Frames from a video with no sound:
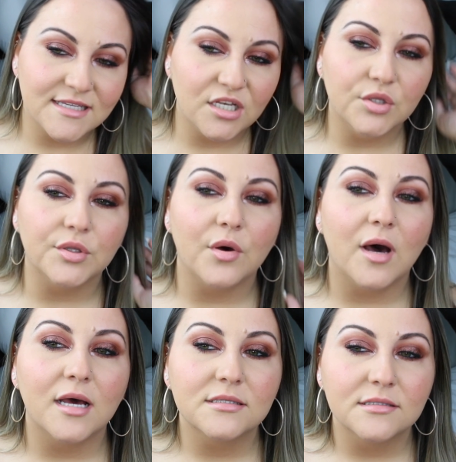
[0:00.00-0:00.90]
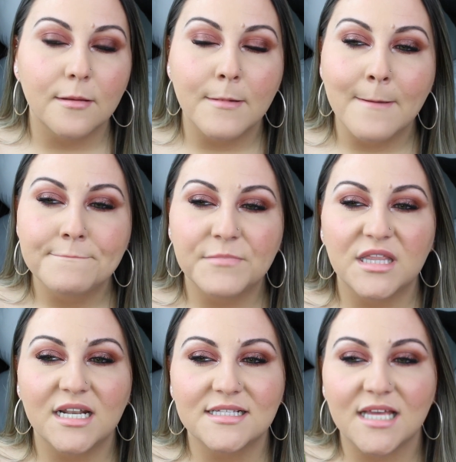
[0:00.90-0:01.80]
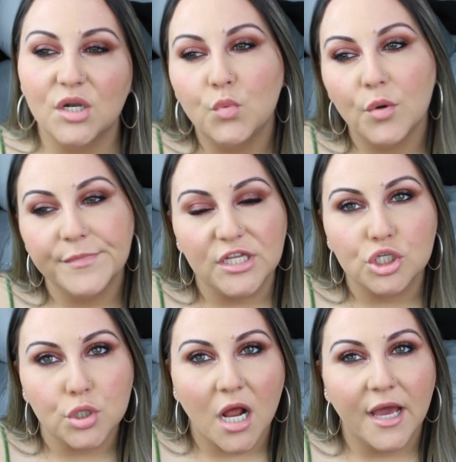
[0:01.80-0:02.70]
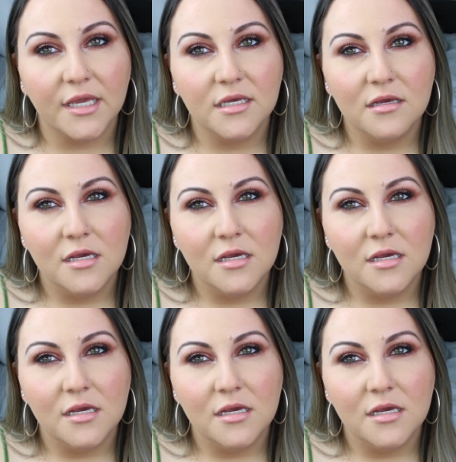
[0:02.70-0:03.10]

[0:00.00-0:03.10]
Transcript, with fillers: said gloss, but then it said it won't be dry.